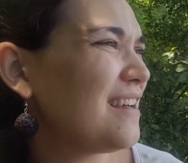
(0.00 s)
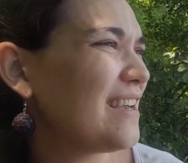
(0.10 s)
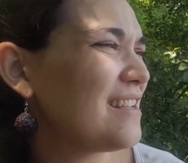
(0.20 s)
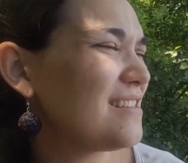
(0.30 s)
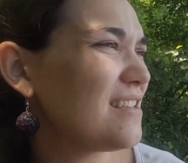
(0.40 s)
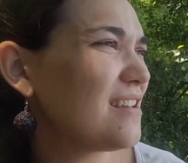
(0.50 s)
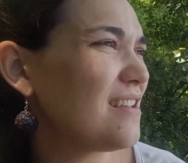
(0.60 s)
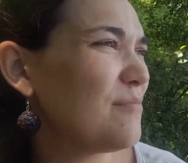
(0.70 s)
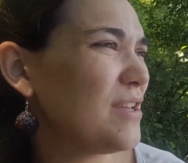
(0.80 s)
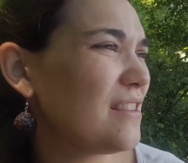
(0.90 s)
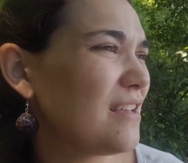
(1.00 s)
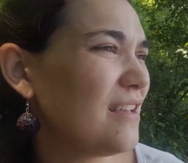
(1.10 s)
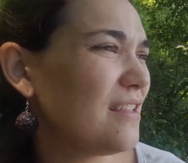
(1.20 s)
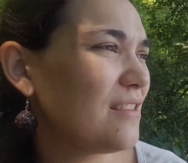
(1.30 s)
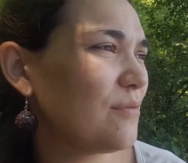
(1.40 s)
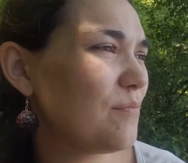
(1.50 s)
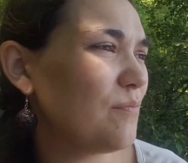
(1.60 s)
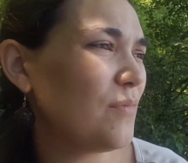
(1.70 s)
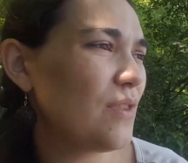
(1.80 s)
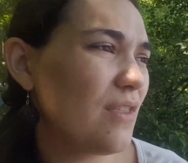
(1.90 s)
I guess I thought it meant that
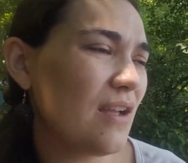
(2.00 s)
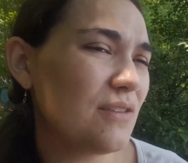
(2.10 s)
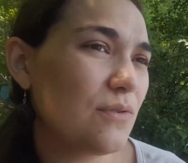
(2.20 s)
the not